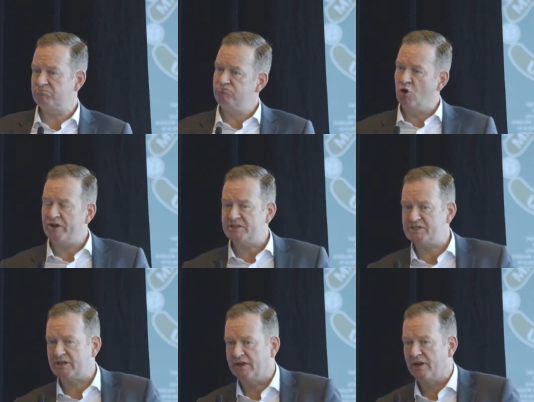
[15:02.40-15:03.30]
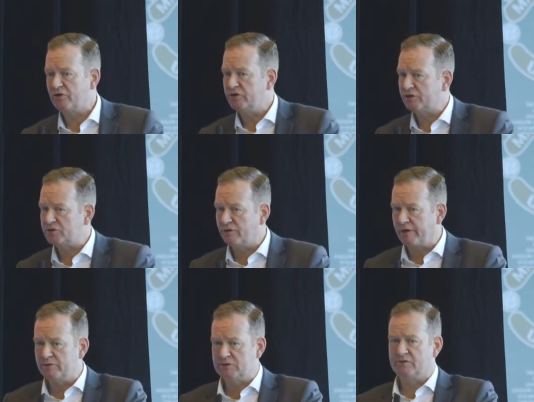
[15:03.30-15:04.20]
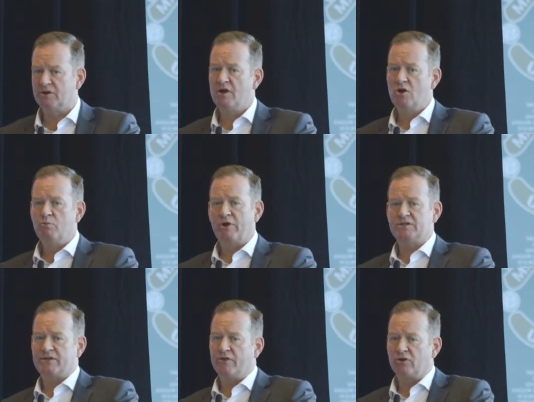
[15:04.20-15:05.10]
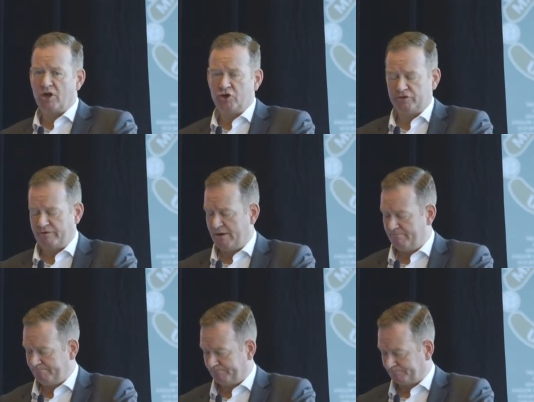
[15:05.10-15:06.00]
not necessarily another year 2000, but it's another large event.